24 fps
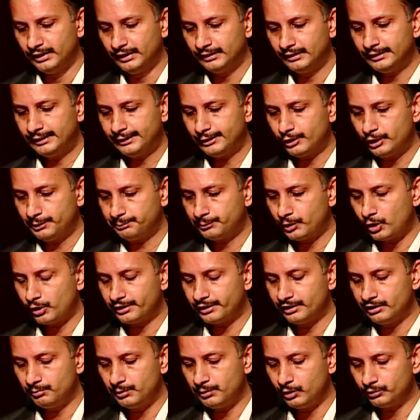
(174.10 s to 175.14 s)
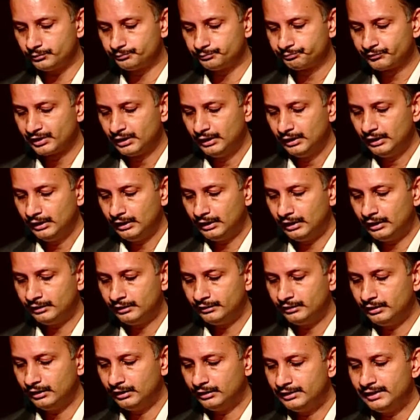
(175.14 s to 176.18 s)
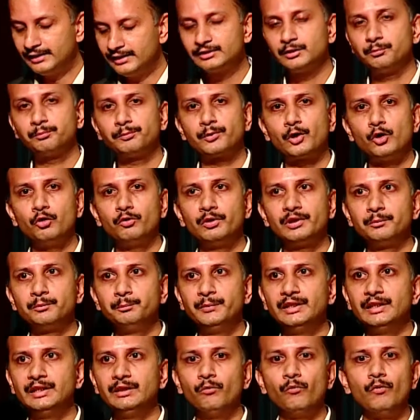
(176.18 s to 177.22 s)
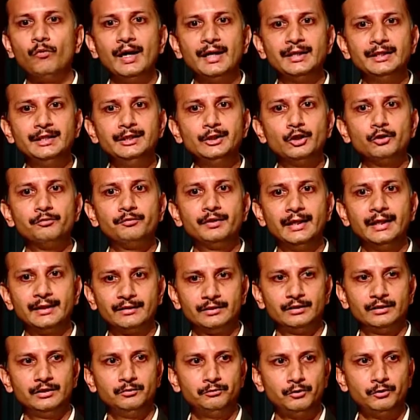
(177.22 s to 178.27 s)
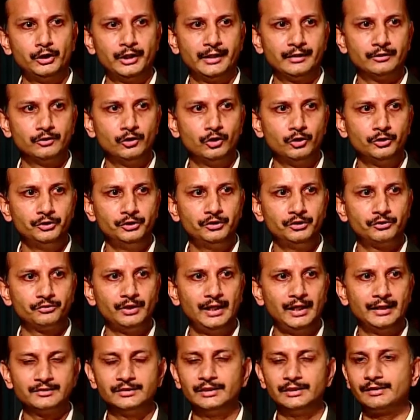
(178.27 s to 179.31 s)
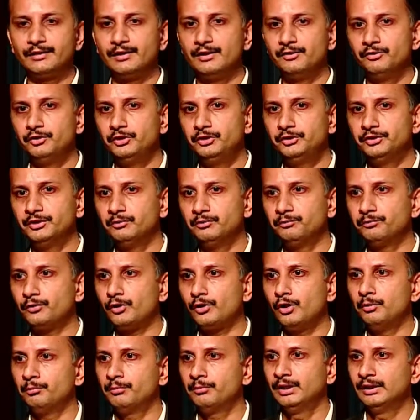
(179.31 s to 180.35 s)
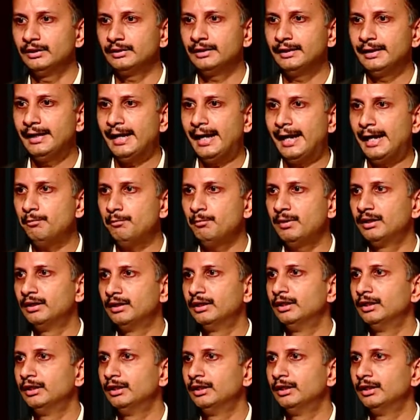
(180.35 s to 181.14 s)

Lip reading: that I'm talking about. There's a proverbial valley of death for technologies as they transition from the lab